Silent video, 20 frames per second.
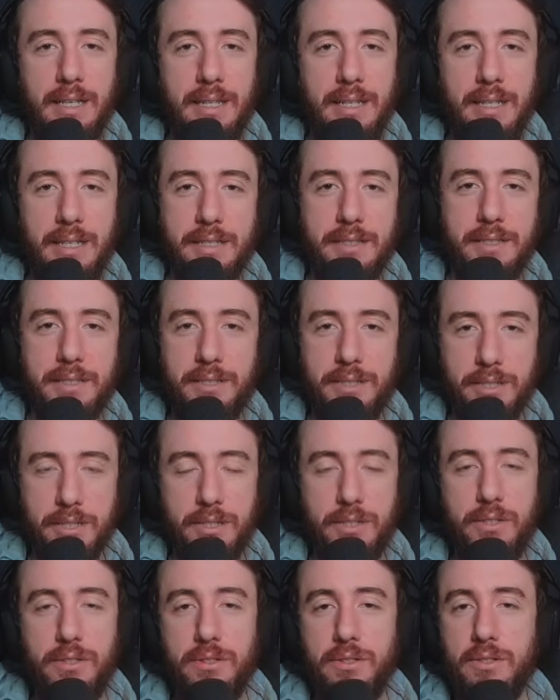this is
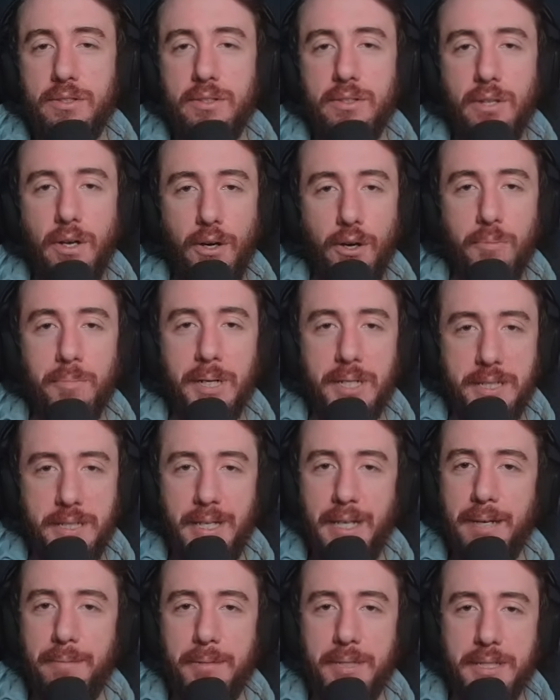just so much
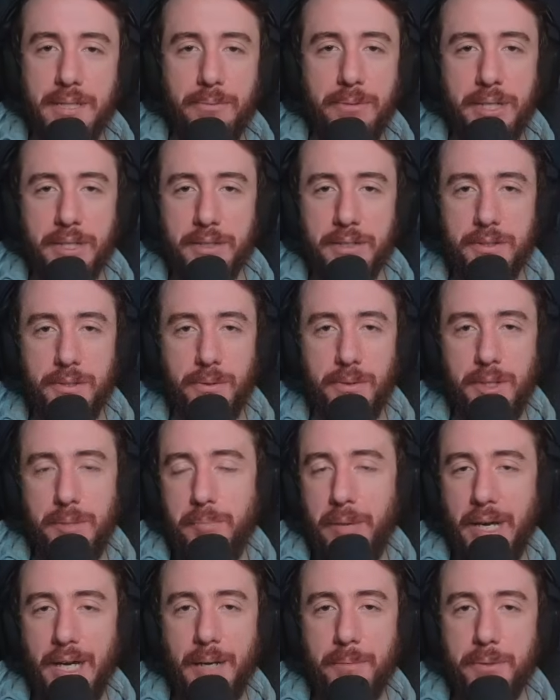damage that we can certainly
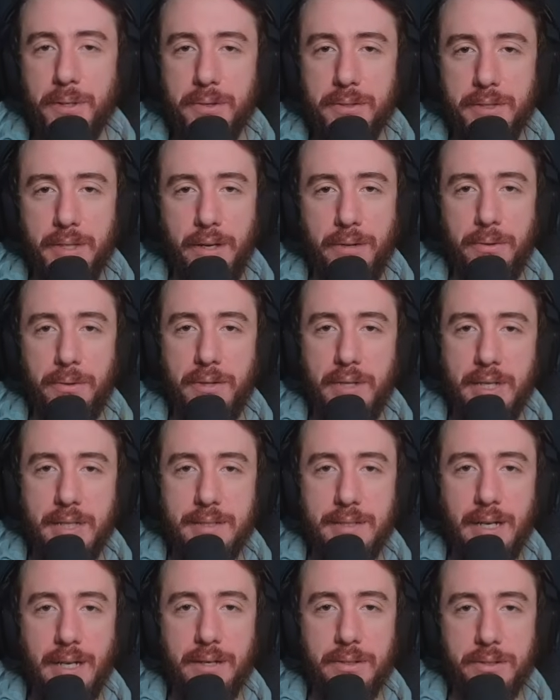make up those other
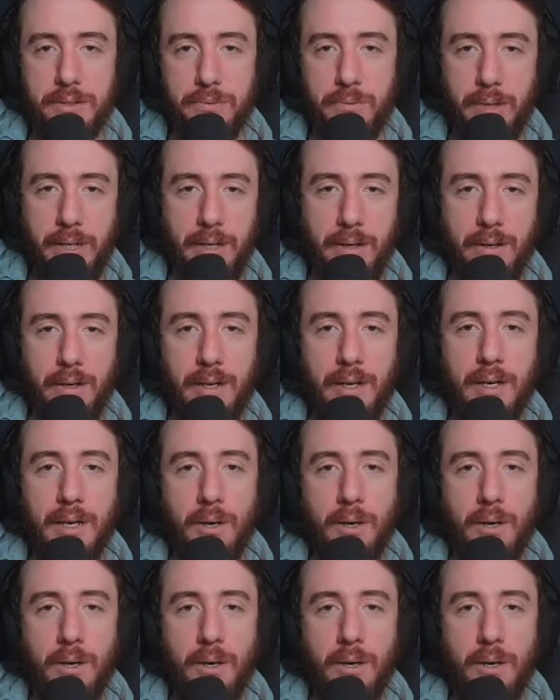things elsewhere